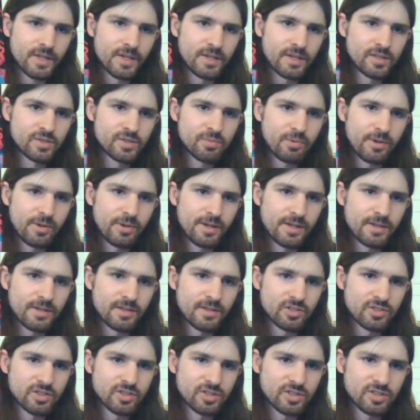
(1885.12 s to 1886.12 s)
His
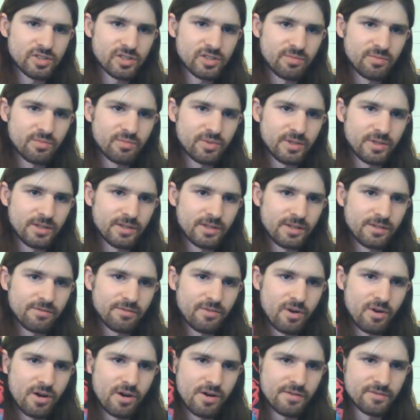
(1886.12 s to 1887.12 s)
playing is just completely
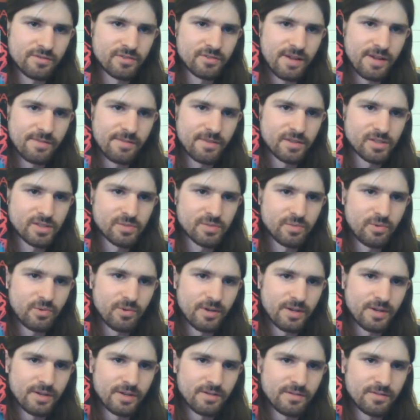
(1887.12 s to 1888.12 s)
evolved at this
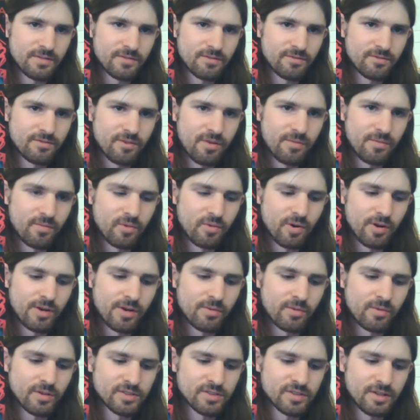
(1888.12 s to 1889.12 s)
point from where
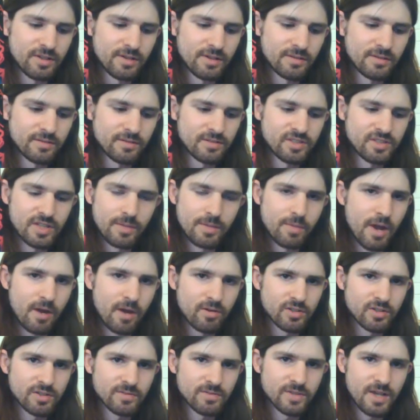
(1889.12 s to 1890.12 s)
he was on, say,
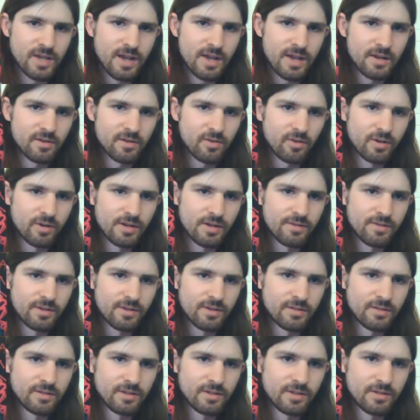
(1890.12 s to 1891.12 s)
Powers of Ten, or
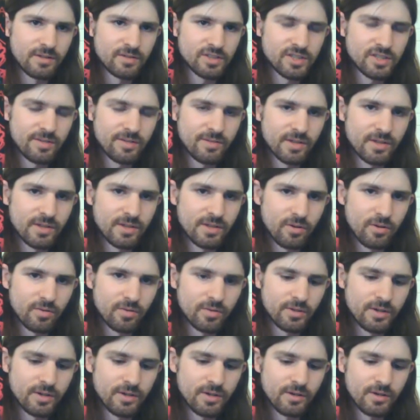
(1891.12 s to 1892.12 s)
even, you know, some of the
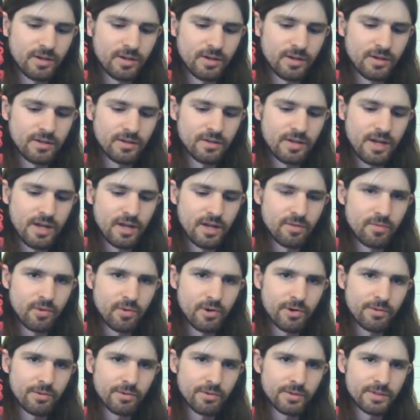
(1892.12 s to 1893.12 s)
earlier
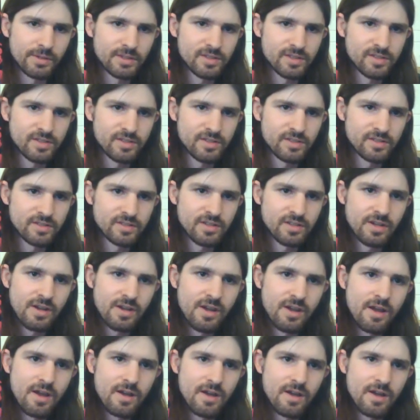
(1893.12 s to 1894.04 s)
Hellborg releases.